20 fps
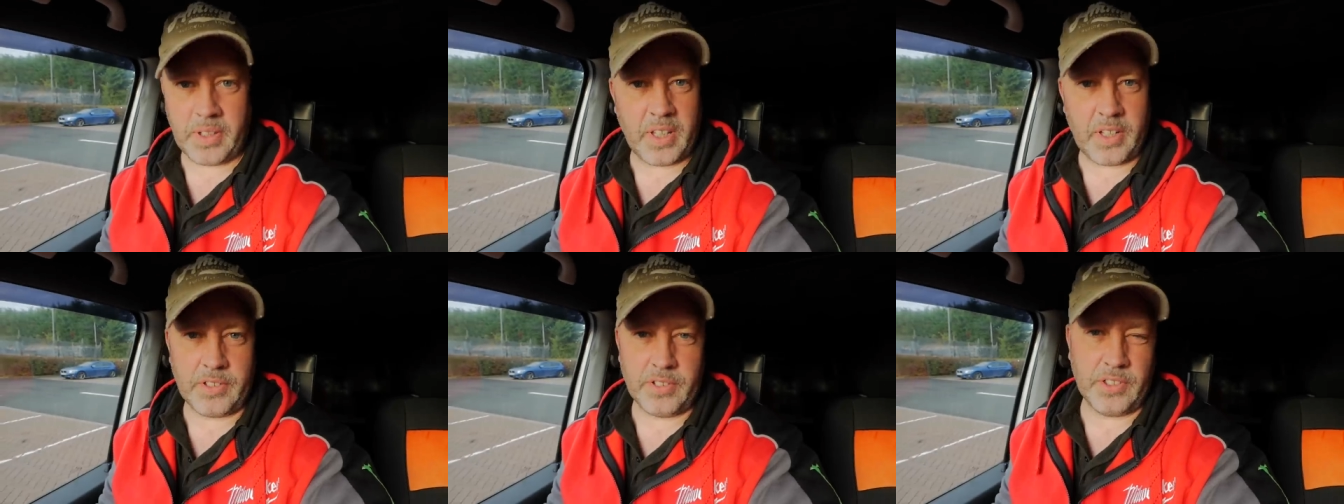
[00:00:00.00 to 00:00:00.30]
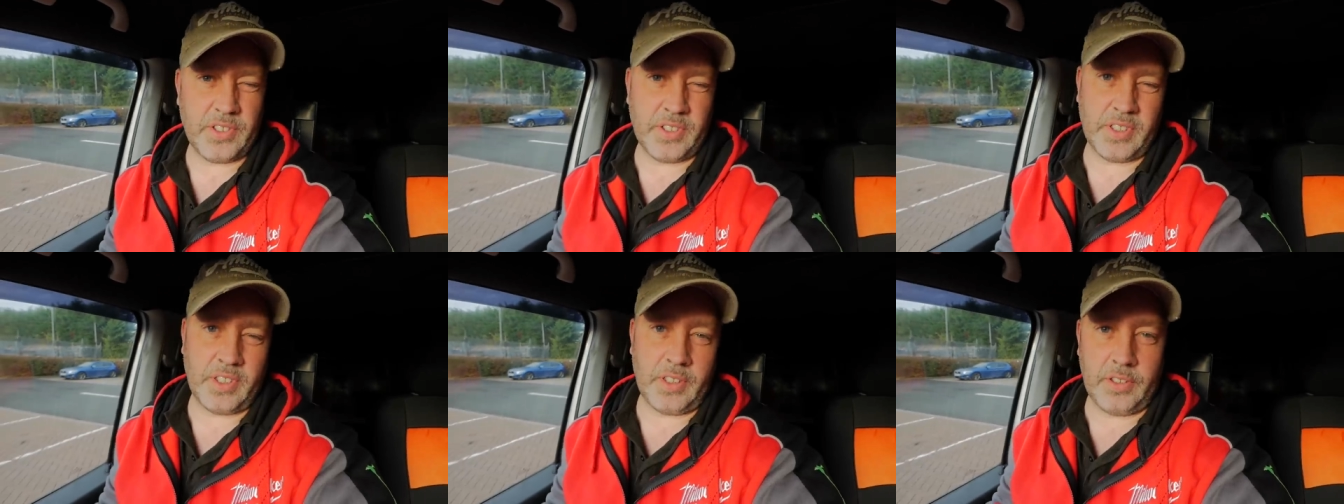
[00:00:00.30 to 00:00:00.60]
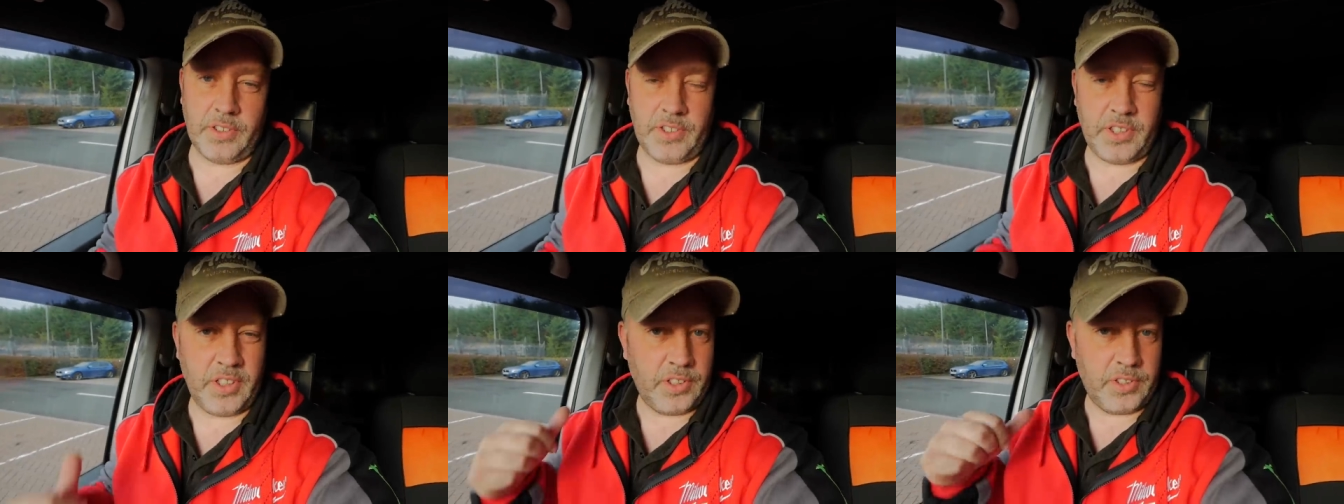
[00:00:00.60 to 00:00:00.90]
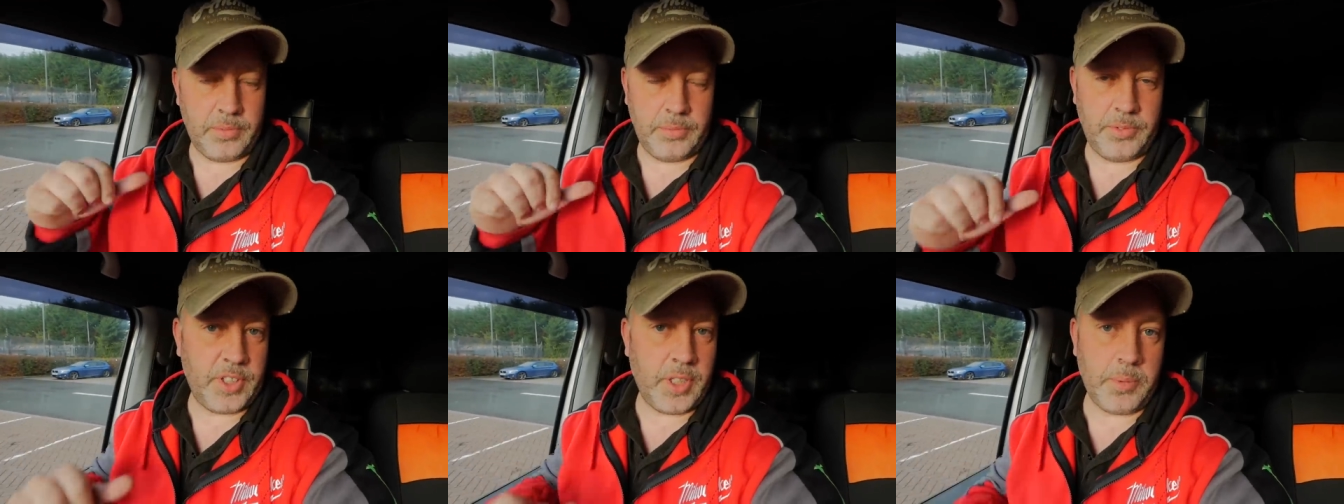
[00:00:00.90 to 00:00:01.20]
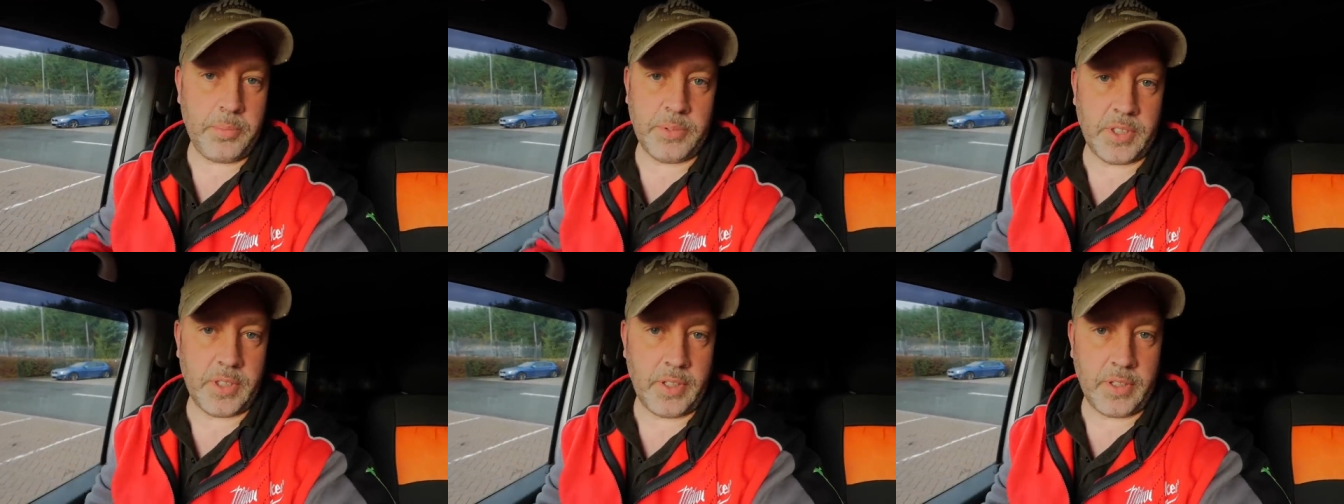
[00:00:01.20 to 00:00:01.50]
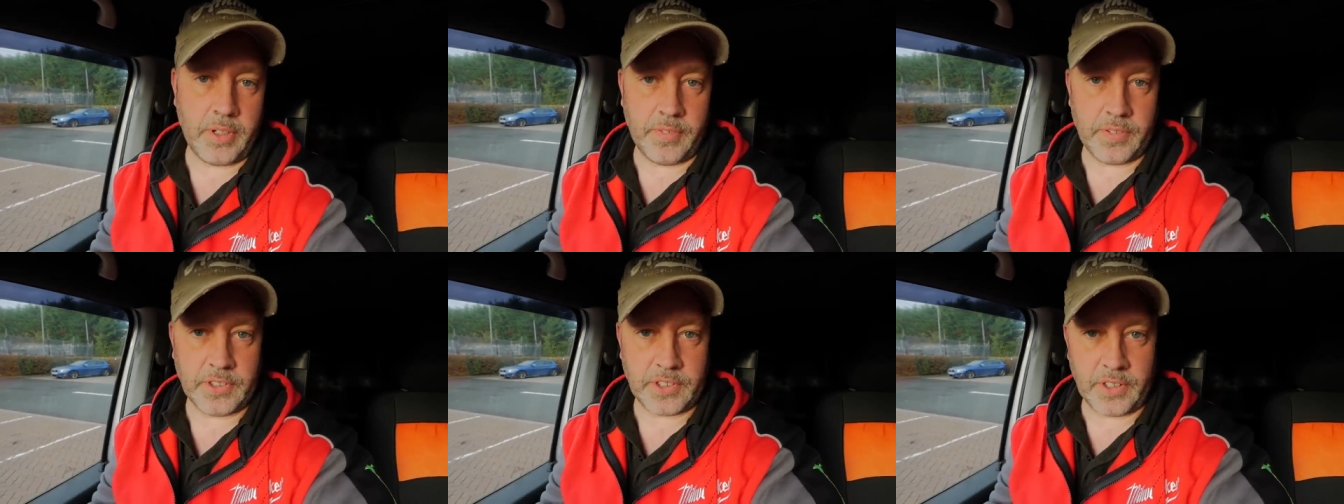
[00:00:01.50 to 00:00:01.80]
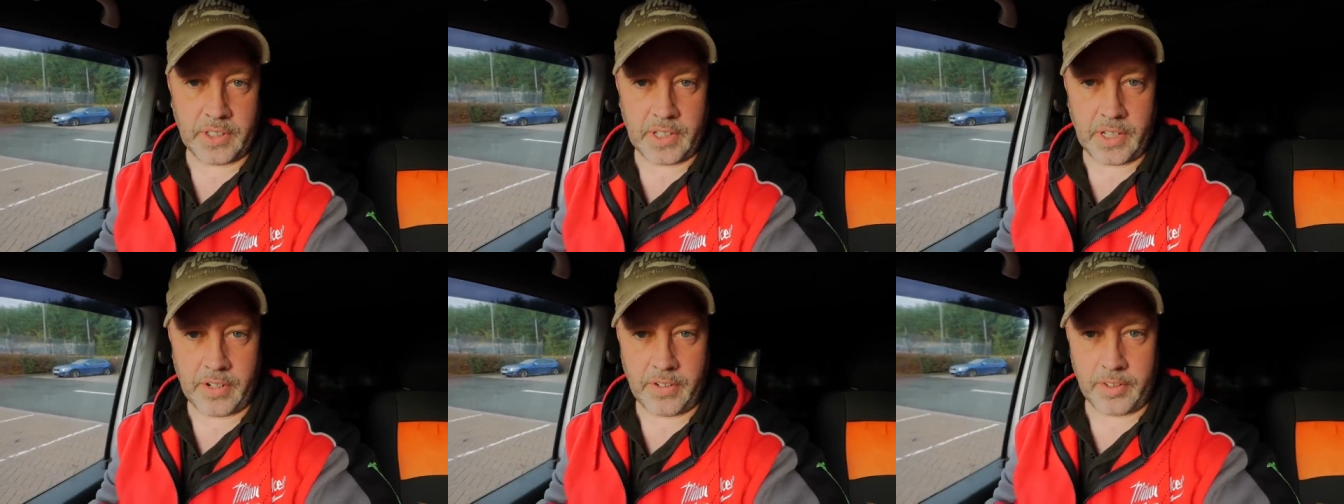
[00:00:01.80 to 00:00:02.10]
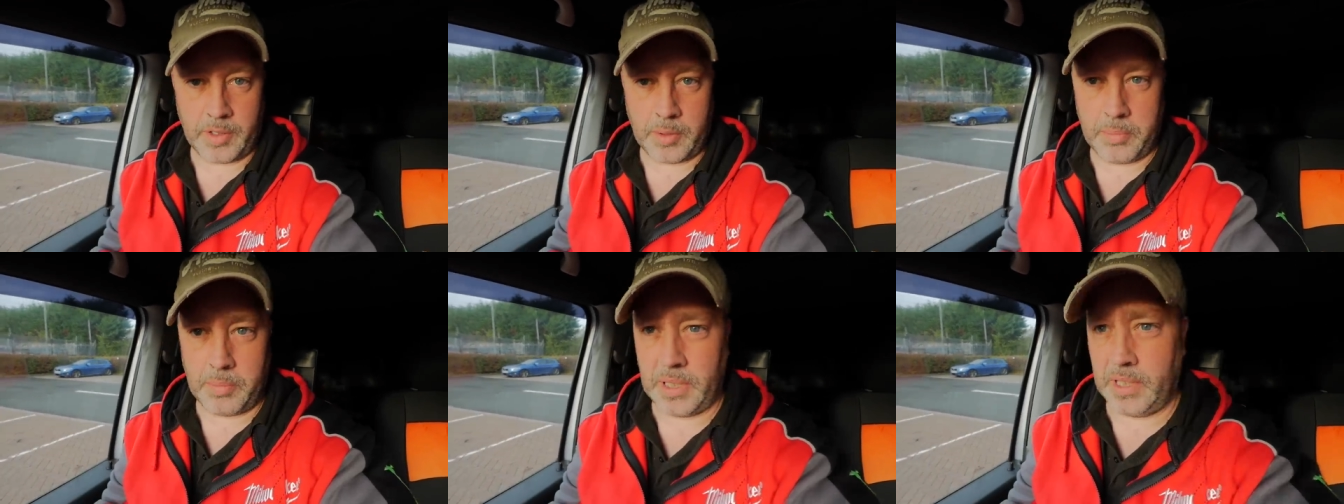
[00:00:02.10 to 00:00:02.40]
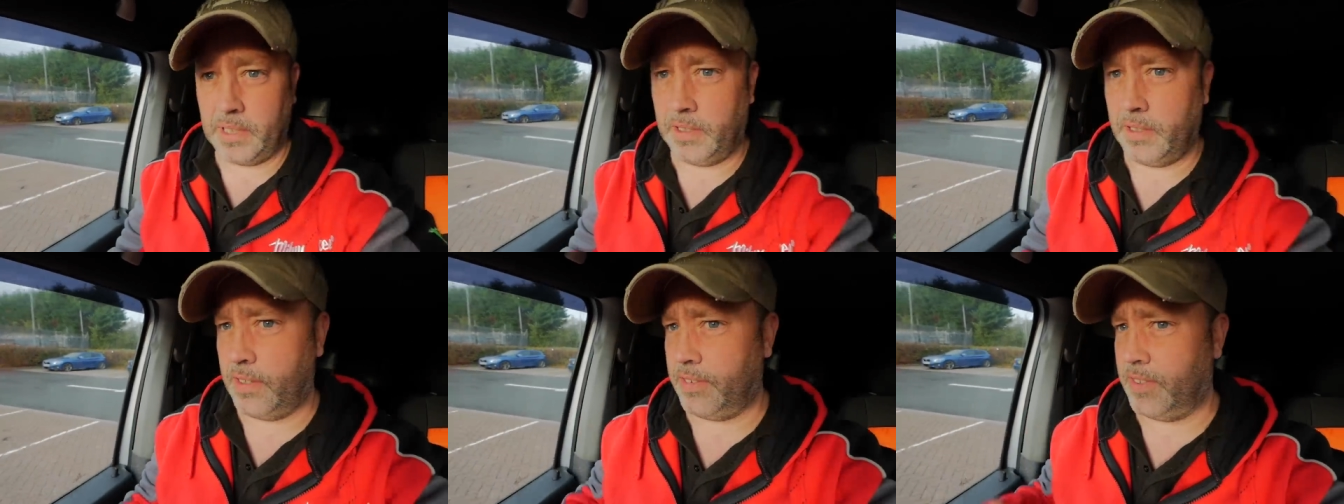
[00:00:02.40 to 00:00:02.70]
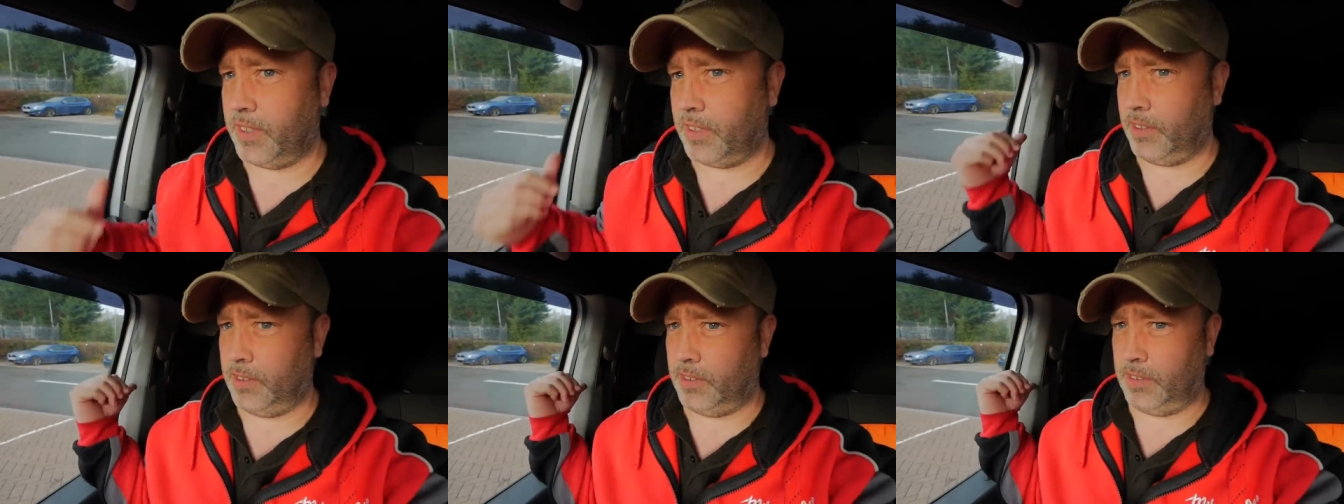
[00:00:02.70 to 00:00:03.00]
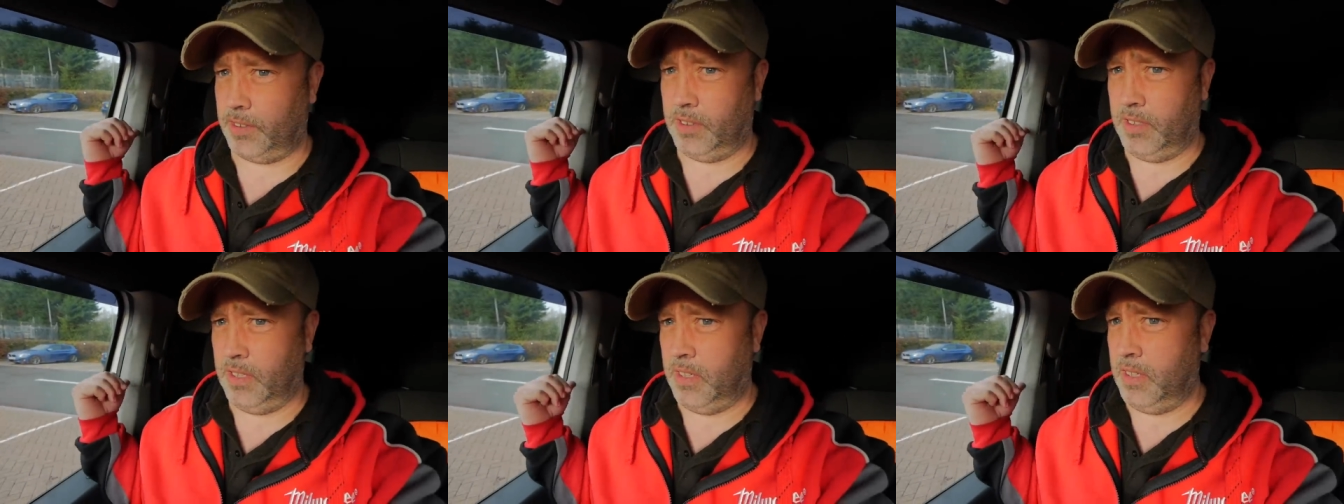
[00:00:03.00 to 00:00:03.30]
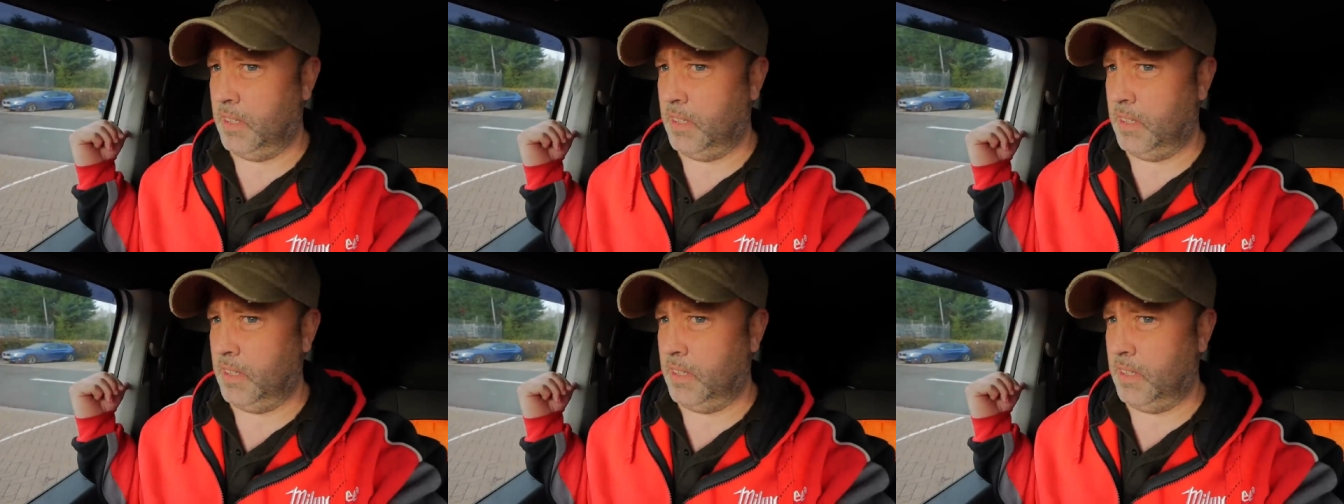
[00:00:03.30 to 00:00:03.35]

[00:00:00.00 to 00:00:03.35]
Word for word: They're just seat, cheap, cheap seat covers on there at the minute, and these